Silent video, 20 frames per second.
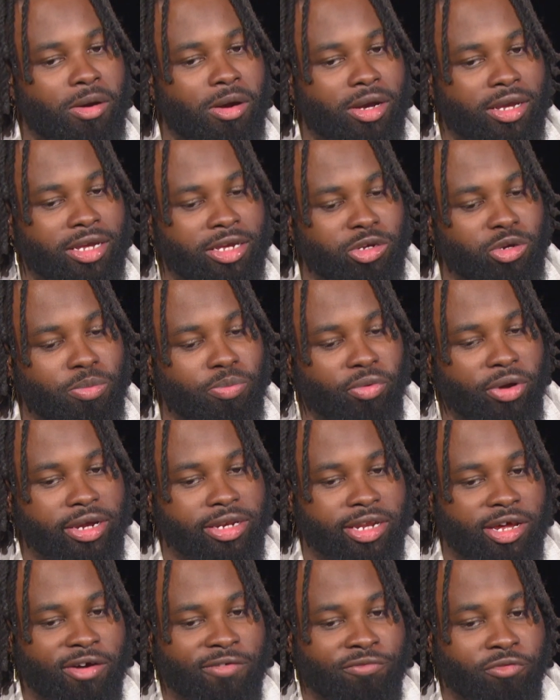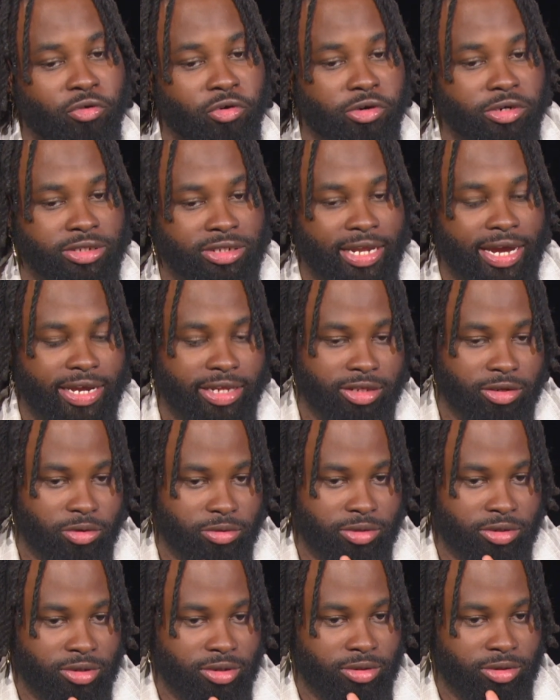can you break down for us like
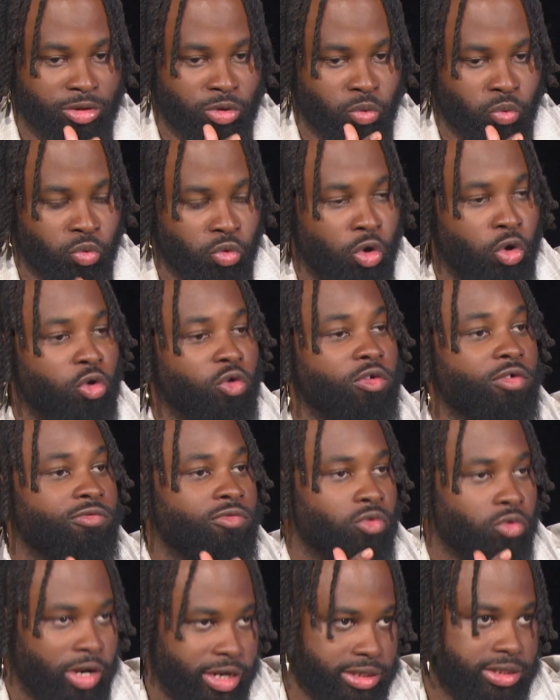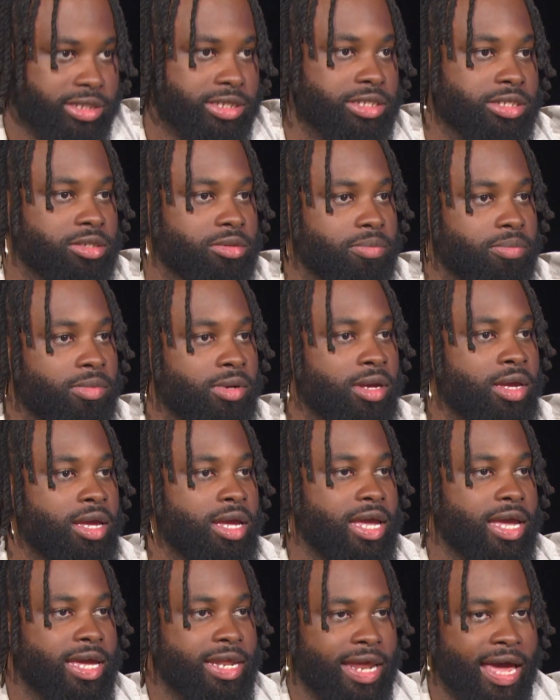the role of racism
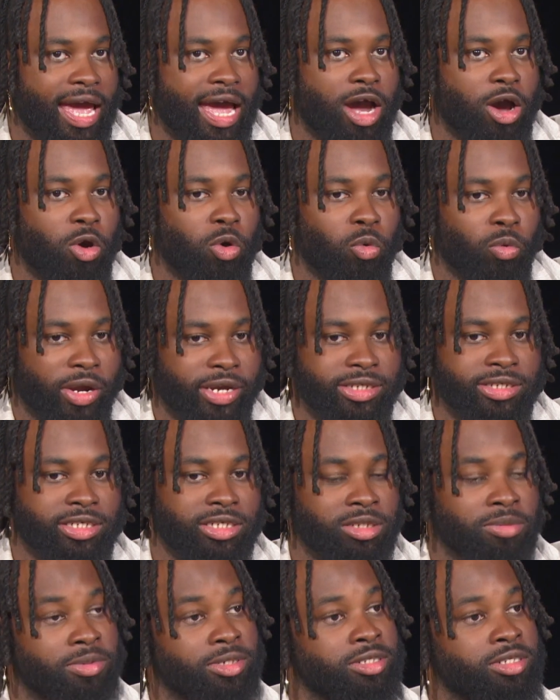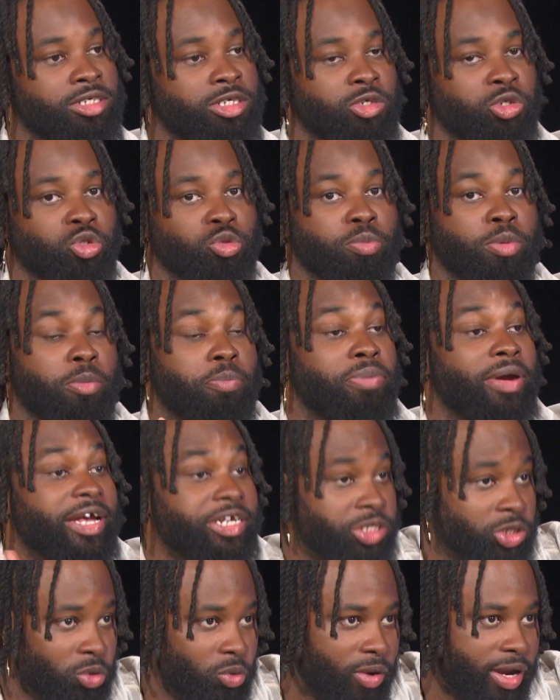and how racism continues to
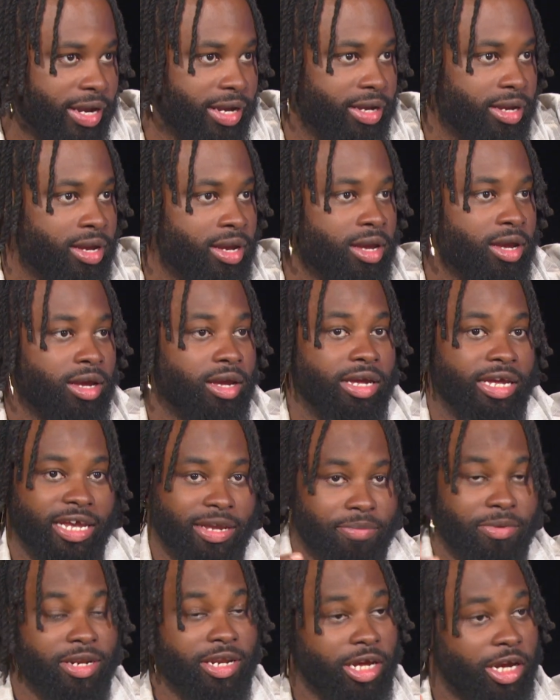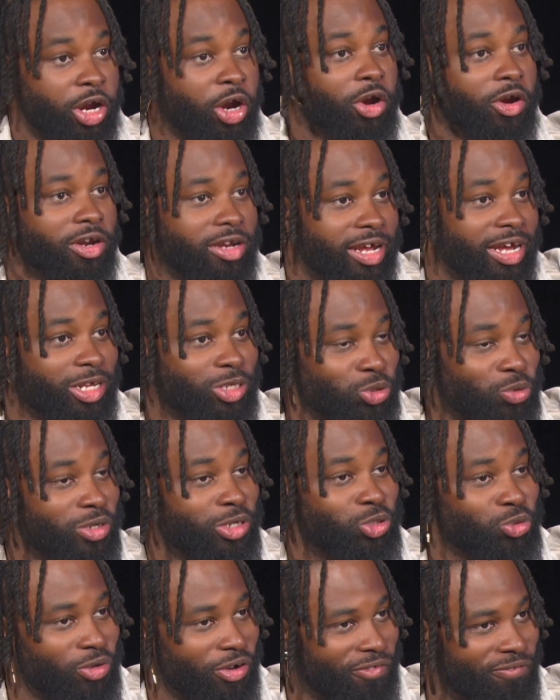perpetuate, even in current day
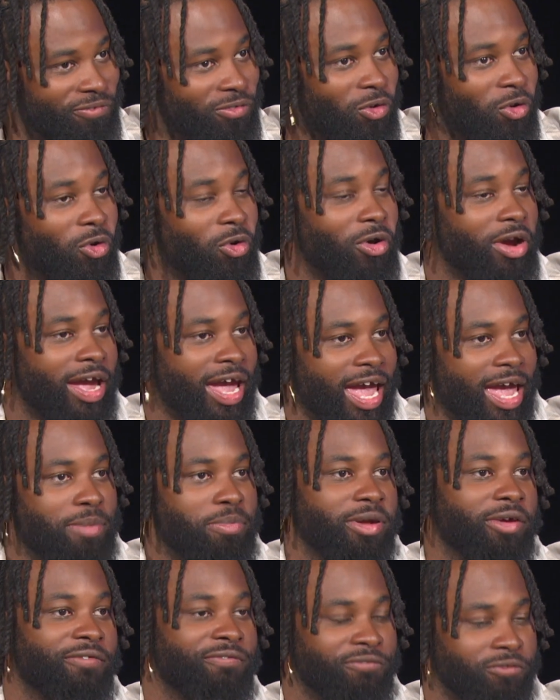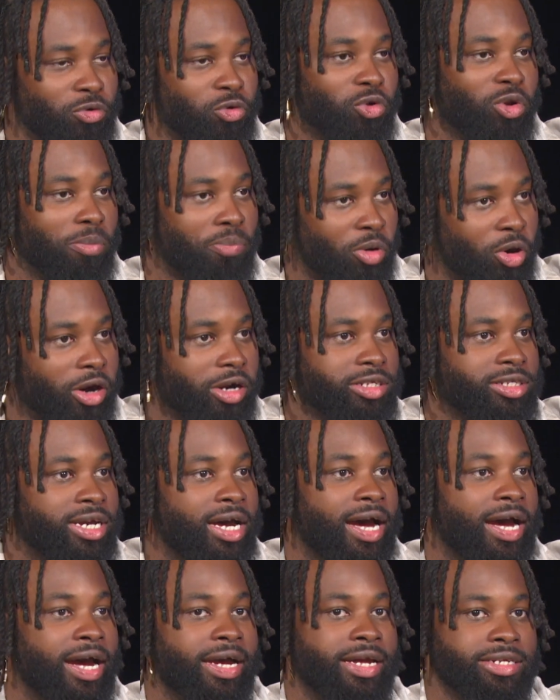2024, having food
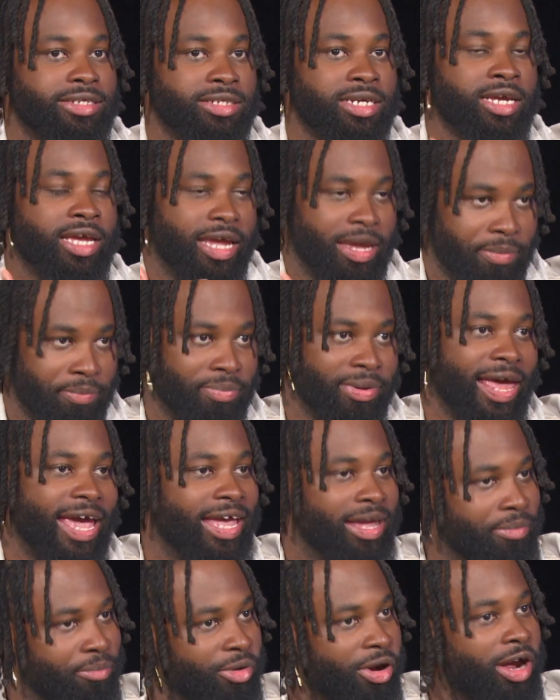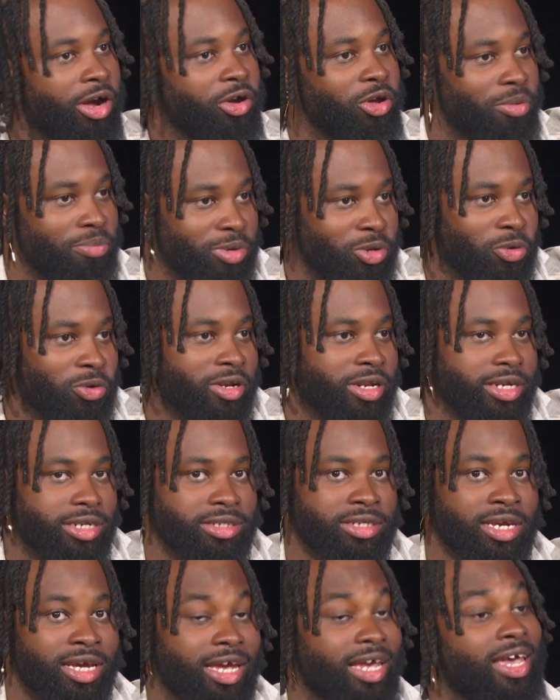apartheids in Black and brown
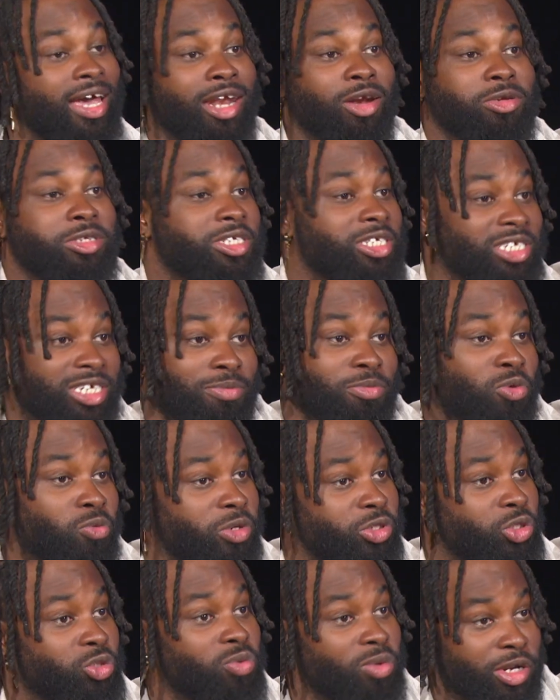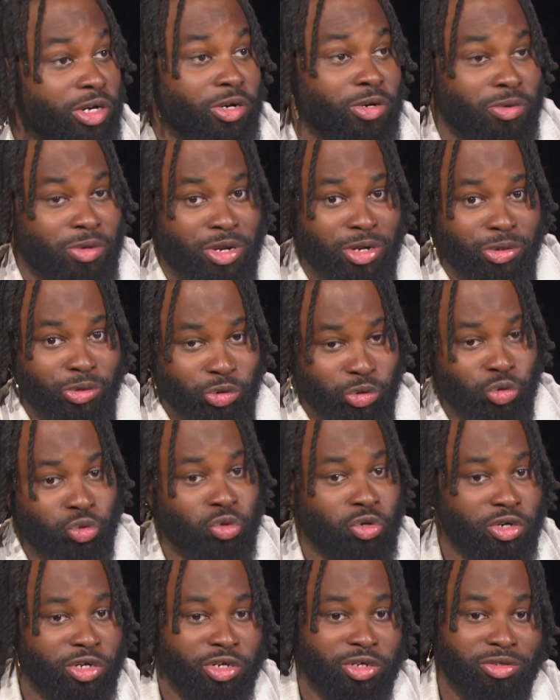communities, and kind of just even what you learned
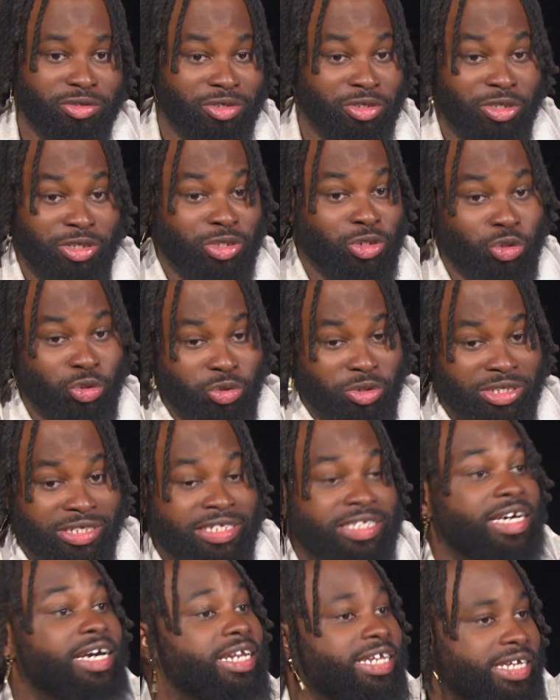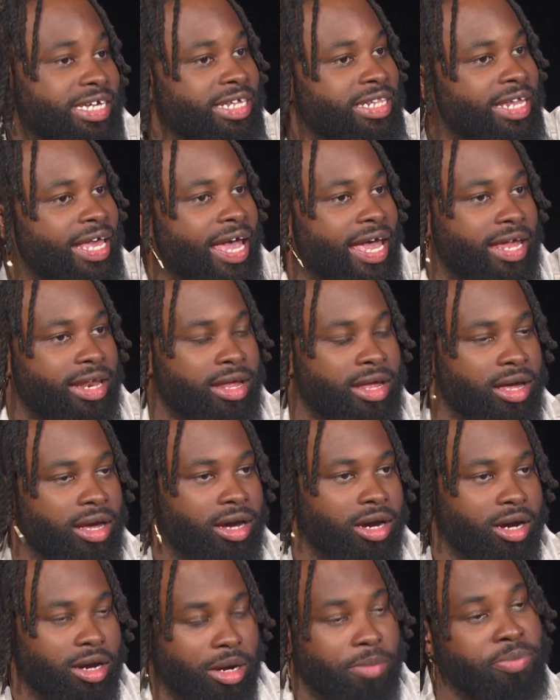doing, just studying that
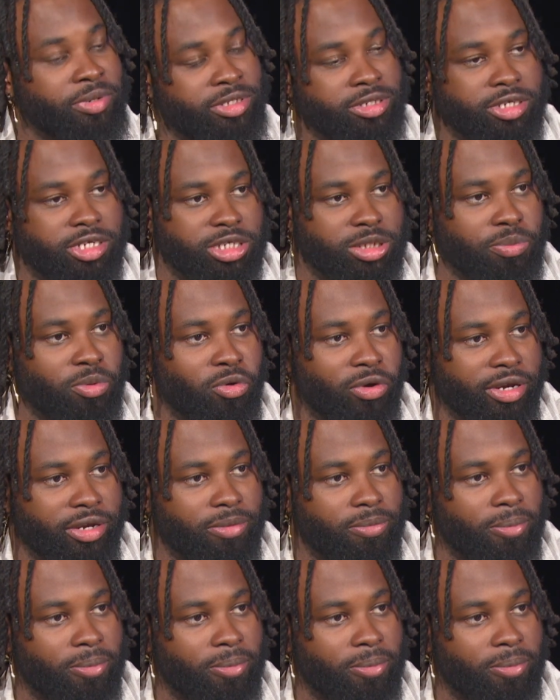up until this point?